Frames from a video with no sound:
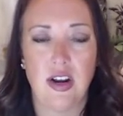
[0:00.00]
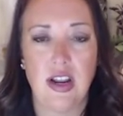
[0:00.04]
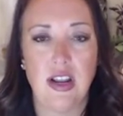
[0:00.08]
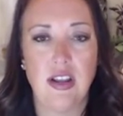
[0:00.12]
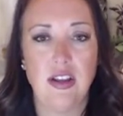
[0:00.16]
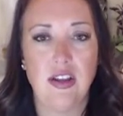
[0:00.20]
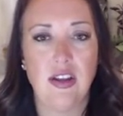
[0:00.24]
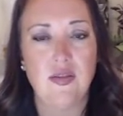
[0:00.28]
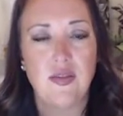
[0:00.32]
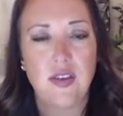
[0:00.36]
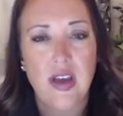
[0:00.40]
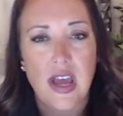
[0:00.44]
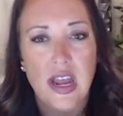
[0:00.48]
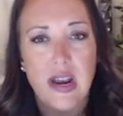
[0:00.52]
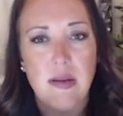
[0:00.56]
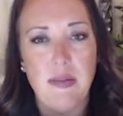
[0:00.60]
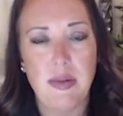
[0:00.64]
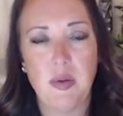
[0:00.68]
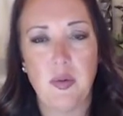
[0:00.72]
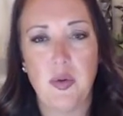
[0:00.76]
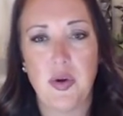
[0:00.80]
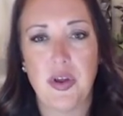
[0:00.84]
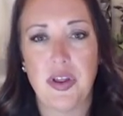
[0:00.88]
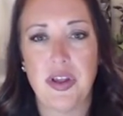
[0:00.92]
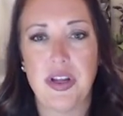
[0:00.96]
And you've got to
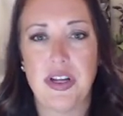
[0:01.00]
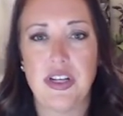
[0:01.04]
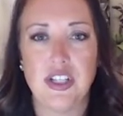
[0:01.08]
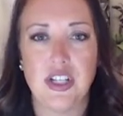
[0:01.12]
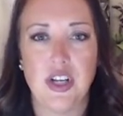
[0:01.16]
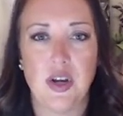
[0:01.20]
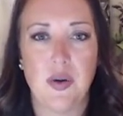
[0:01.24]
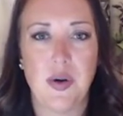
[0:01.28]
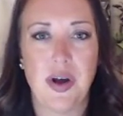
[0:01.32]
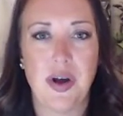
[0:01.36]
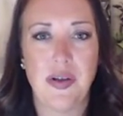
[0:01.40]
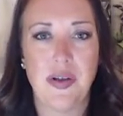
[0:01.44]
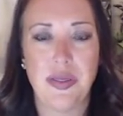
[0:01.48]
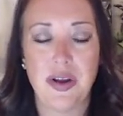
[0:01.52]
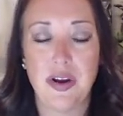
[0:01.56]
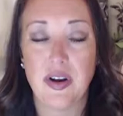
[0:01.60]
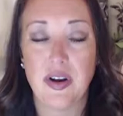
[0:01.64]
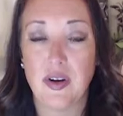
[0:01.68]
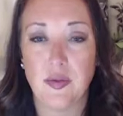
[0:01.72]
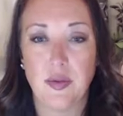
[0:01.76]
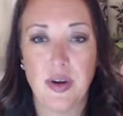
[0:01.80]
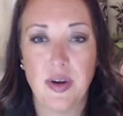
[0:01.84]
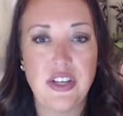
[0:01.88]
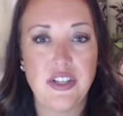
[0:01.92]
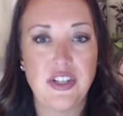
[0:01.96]
be willing to go out
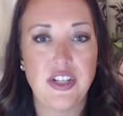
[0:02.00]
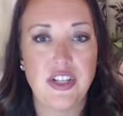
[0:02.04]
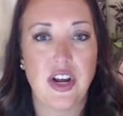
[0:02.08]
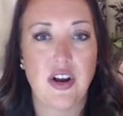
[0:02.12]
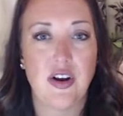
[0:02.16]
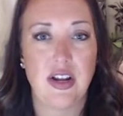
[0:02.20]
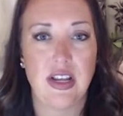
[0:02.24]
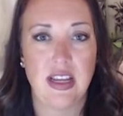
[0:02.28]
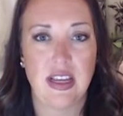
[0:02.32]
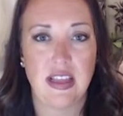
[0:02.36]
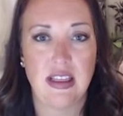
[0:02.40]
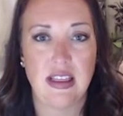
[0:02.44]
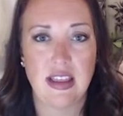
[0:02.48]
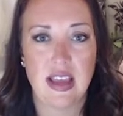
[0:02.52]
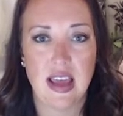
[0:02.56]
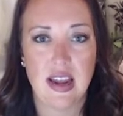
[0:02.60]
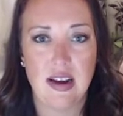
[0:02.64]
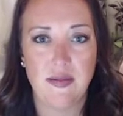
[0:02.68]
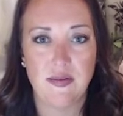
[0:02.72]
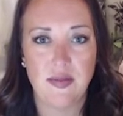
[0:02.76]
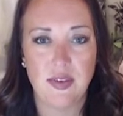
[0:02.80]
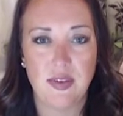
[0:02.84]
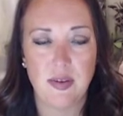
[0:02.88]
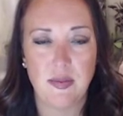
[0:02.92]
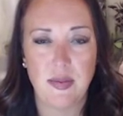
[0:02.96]
and reach out and get that
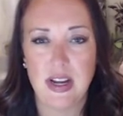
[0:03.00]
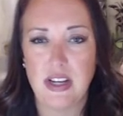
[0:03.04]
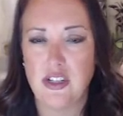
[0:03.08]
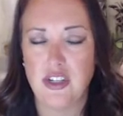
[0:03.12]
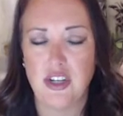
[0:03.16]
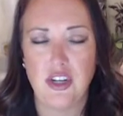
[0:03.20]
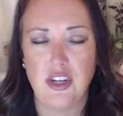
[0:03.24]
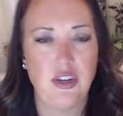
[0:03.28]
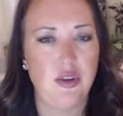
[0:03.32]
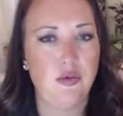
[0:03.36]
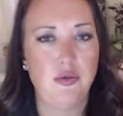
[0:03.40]
information.